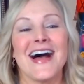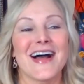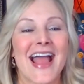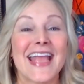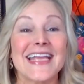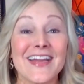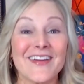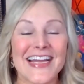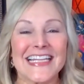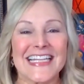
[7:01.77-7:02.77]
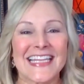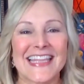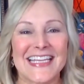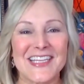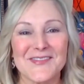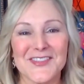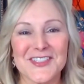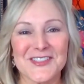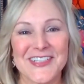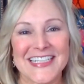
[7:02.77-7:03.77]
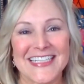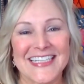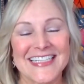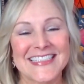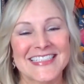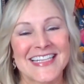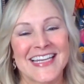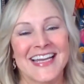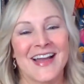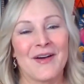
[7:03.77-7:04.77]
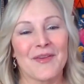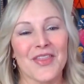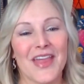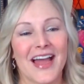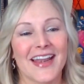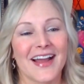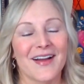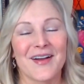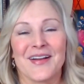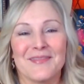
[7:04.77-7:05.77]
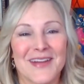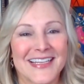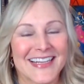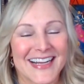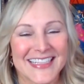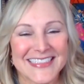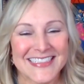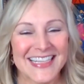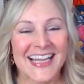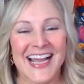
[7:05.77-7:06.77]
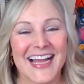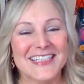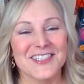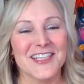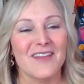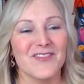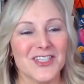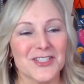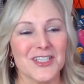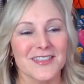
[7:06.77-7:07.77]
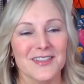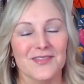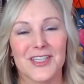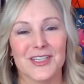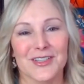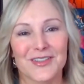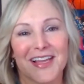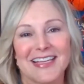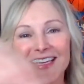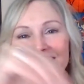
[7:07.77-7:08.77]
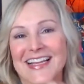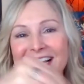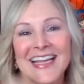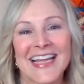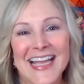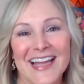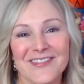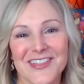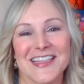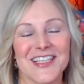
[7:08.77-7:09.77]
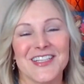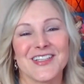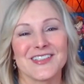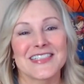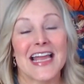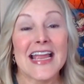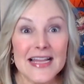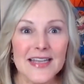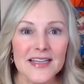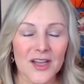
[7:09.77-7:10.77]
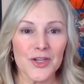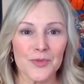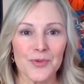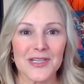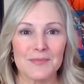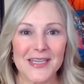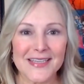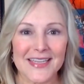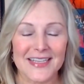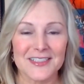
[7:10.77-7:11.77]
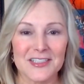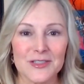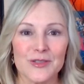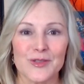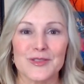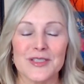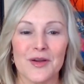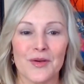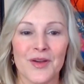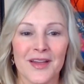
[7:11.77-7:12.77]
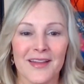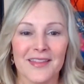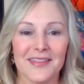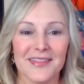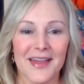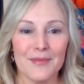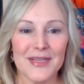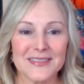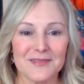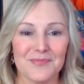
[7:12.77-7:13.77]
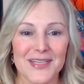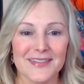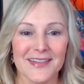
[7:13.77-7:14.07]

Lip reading: Hey Karen, thank you for joining us. Well, oh my gosh, I just have visions of you like hitting every Lowe's, and I know you're pretty picky too. So. Oh, yeah. That must have been.